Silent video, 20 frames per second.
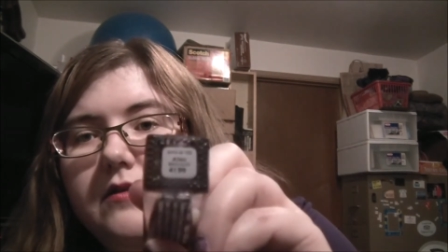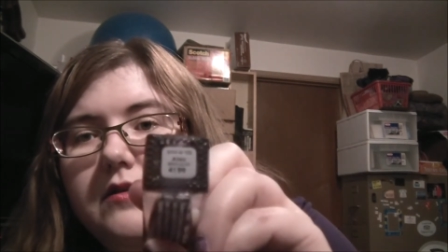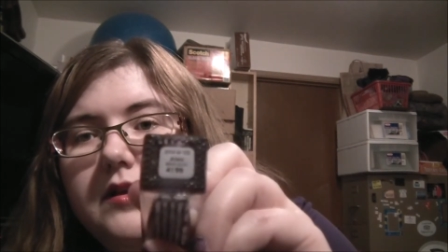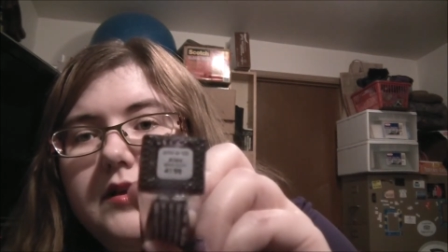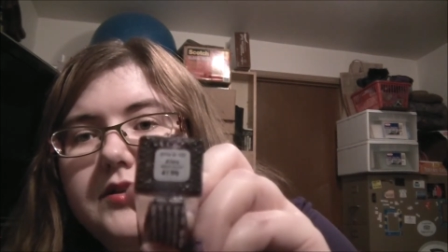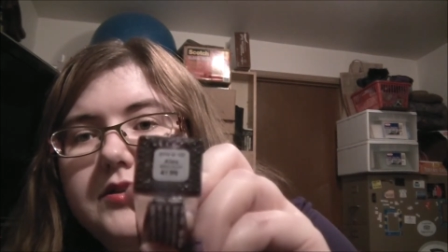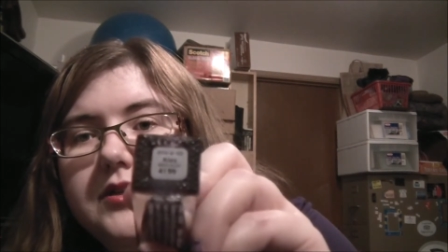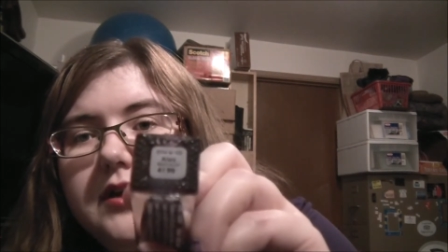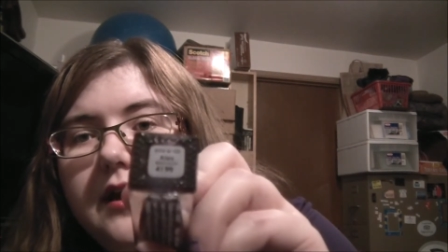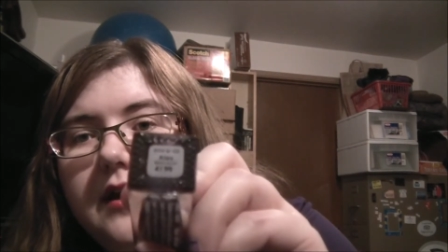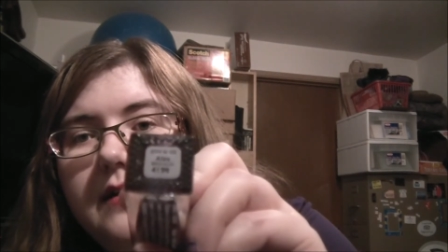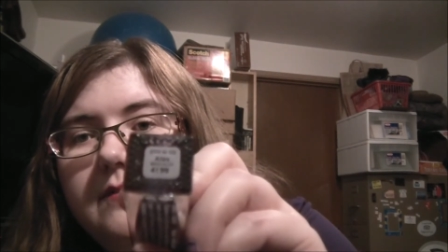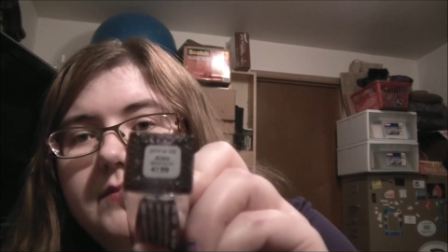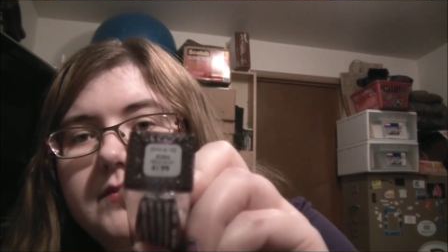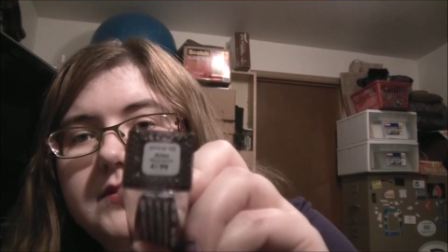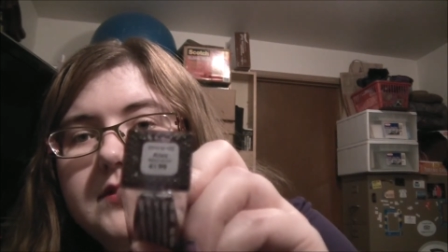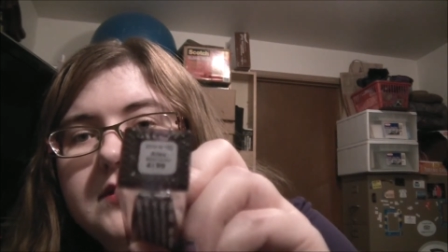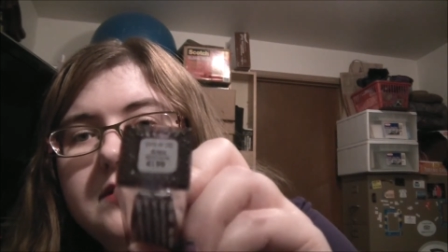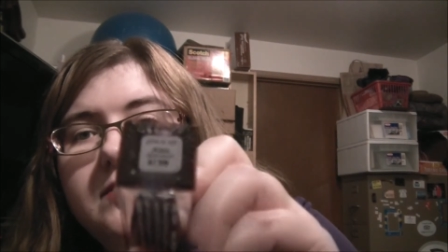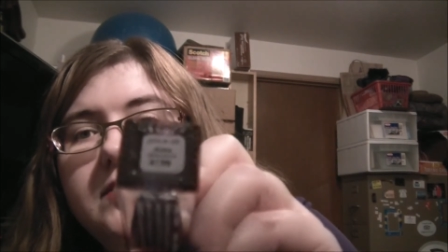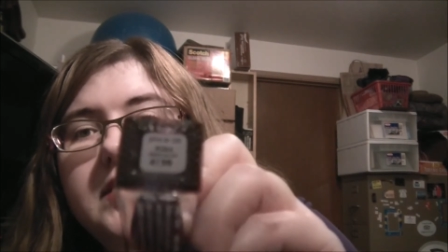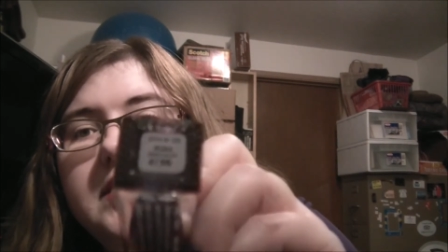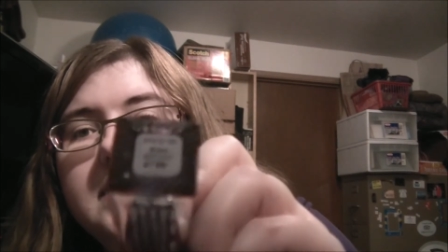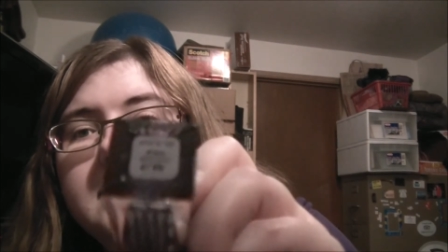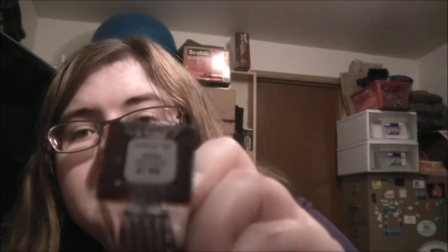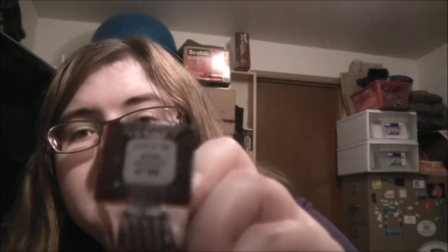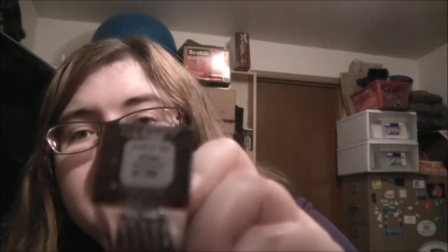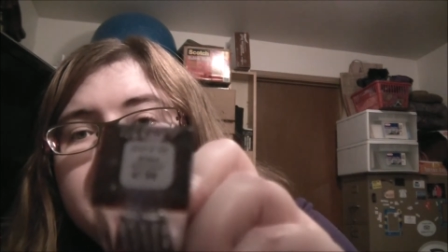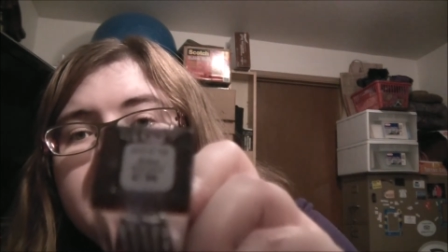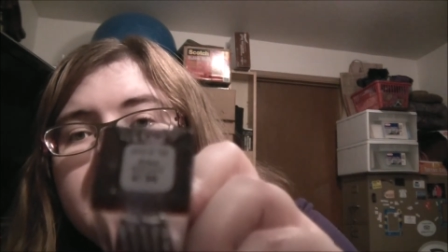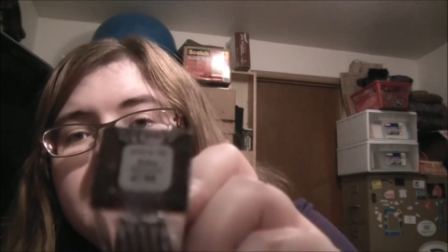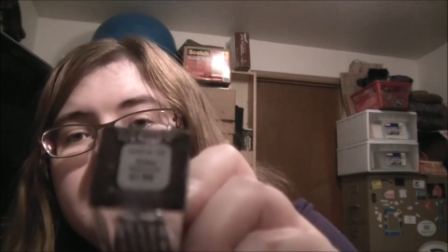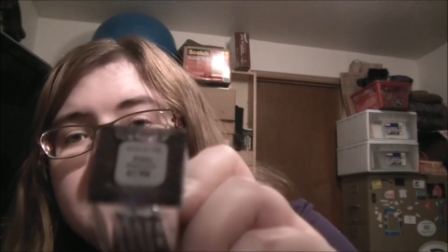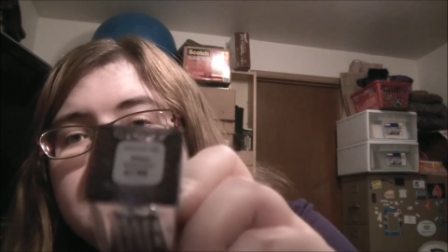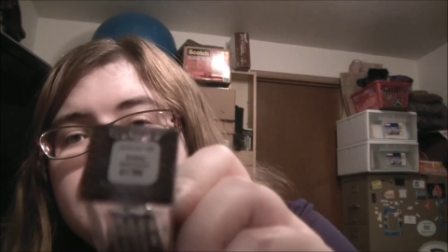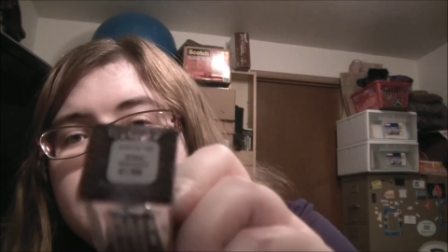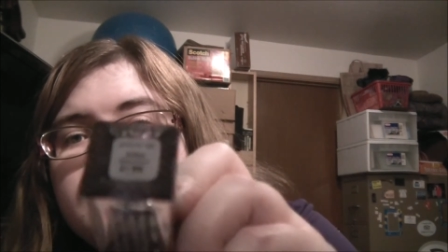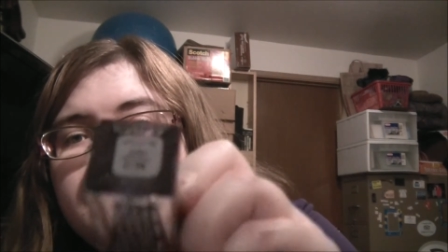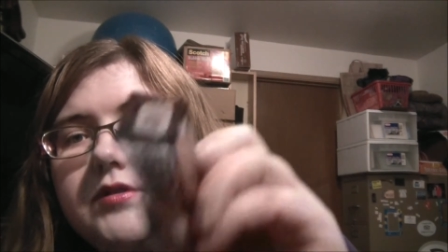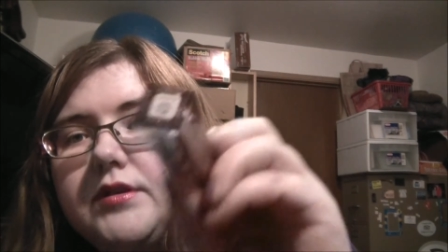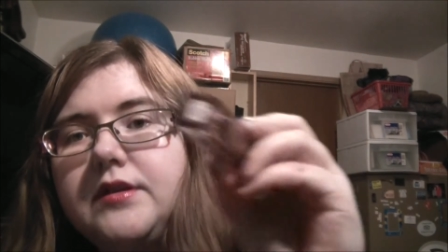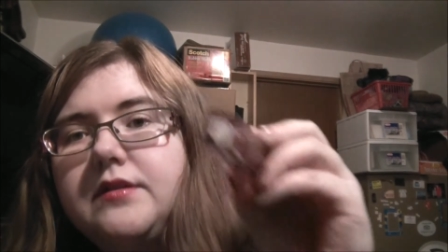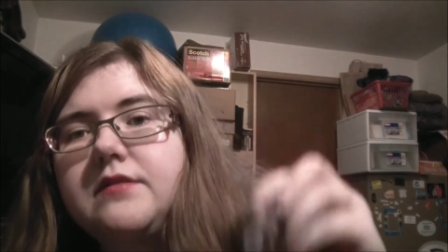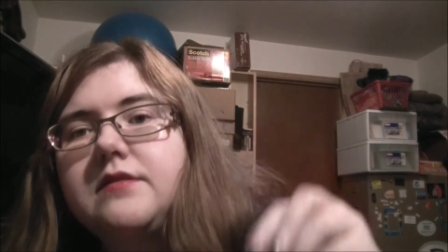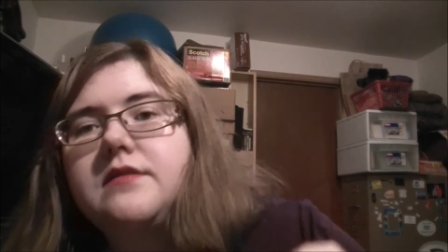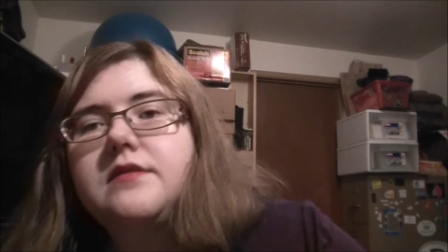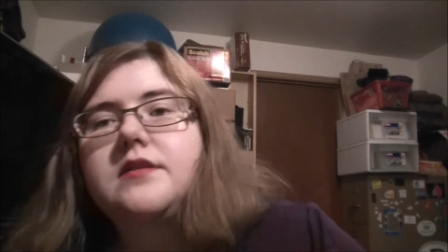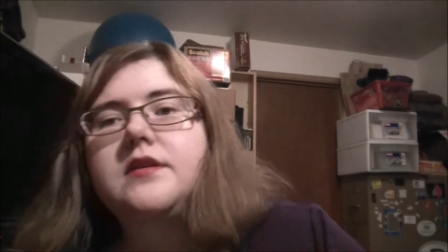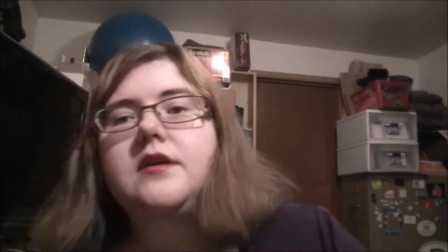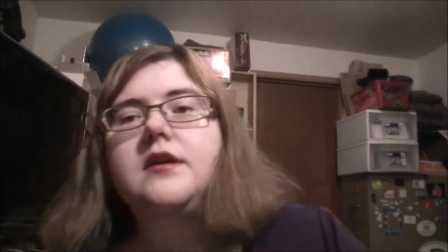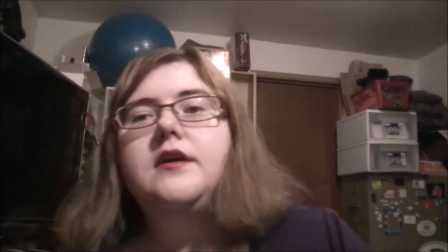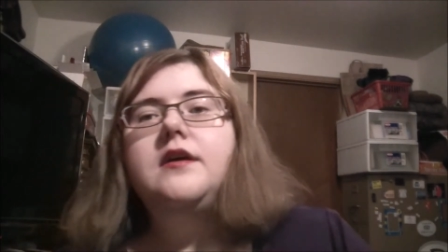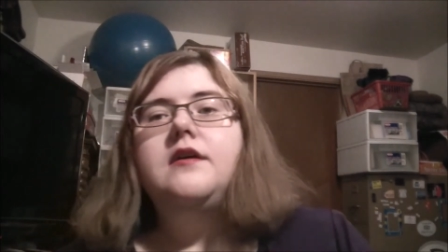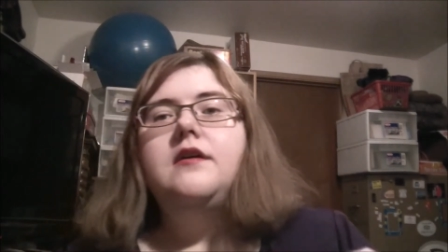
Which I'm assuming has something to do with